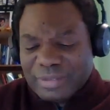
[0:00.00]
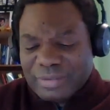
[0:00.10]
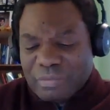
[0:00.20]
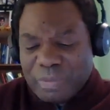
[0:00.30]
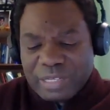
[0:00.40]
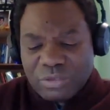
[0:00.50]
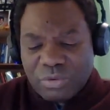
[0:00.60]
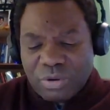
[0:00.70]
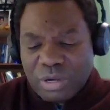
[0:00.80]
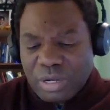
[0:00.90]
but
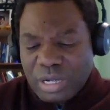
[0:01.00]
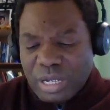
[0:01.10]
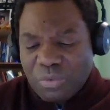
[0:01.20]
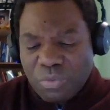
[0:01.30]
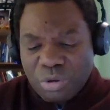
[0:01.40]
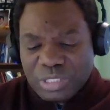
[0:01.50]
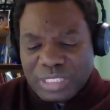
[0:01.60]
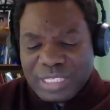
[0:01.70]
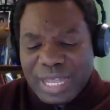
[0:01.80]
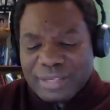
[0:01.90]
was
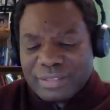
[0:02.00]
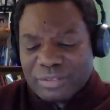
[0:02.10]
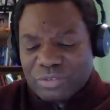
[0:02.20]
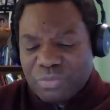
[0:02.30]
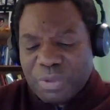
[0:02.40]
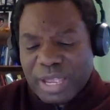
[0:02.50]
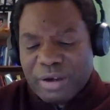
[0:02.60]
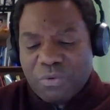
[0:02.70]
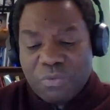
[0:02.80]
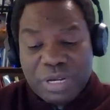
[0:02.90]
sent to
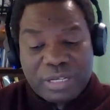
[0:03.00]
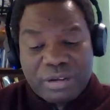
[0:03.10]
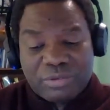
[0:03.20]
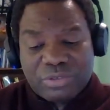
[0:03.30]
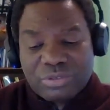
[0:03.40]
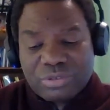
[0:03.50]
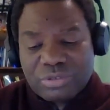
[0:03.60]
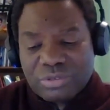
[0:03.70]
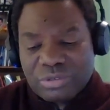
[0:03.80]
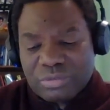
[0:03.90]
bear witness
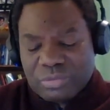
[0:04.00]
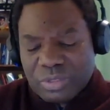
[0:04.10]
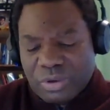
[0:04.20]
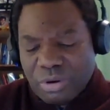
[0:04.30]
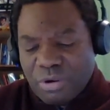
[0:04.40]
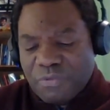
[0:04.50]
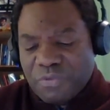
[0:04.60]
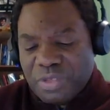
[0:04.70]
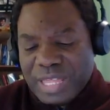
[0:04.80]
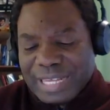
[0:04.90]
of
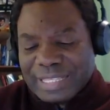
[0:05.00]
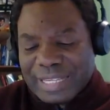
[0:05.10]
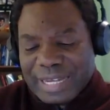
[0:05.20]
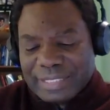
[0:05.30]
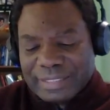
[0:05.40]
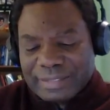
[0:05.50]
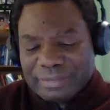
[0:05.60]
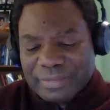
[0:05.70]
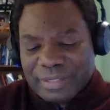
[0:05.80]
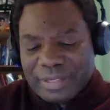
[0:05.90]
that light.
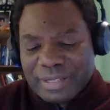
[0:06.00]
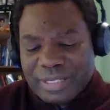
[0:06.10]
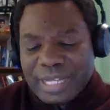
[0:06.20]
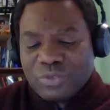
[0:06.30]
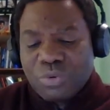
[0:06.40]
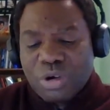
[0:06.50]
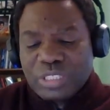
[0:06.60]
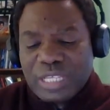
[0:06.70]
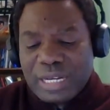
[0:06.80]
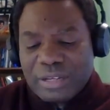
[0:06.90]
That
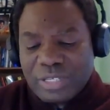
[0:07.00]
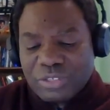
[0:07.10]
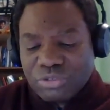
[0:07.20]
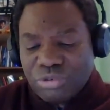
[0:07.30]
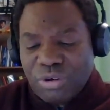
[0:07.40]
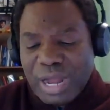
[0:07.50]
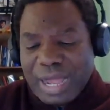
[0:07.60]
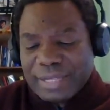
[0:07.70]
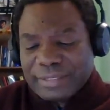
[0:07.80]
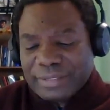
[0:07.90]
was the true
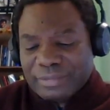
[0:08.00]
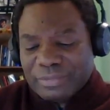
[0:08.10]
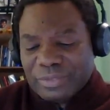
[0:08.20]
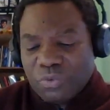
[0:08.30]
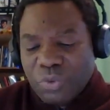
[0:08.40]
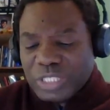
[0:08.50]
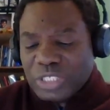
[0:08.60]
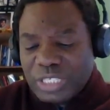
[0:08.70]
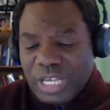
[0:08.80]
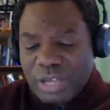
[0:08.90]
light,
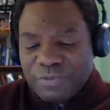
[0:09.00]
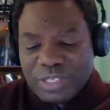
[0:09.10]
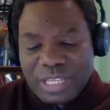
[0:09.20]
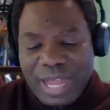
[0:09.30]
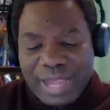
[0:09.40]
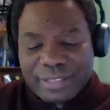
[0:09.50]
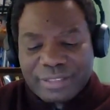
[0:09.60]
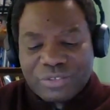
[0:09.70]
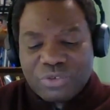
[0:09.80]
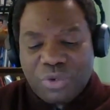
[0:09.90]
which gives
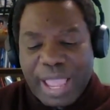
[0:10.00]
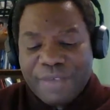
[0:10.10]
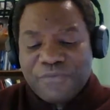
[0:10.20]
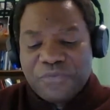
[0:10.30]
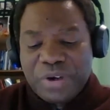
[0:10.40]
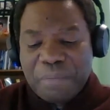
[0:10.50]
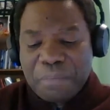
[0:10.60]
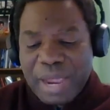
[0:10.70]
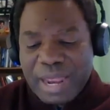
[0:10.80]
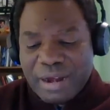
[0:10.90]
light to every
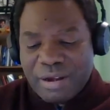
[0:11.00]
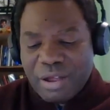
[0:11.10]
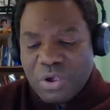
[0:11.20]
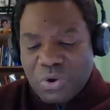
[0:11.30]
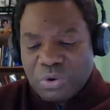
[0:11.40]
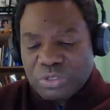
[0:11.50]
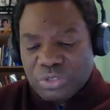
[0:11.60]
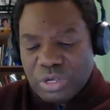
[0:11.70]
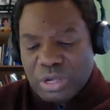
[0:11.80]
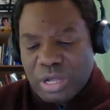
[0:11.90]
man
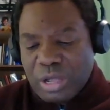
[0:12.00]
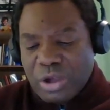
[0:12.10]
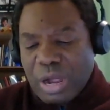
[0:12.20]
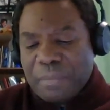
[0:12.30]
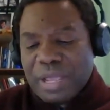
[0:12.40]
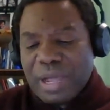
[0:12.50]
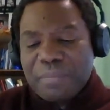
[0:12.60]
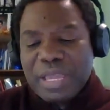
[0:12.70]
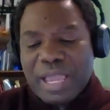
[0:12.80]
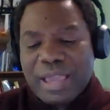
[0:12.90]

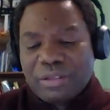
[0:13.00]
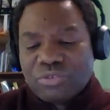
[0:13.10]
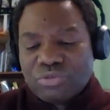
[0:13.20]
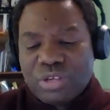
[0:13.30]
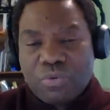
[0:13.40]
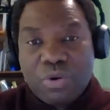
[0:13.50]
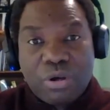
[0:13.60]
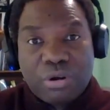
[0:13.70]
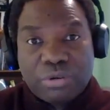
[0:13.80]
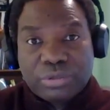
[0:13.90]
coming into the
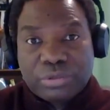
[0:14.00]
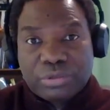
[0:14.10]
world.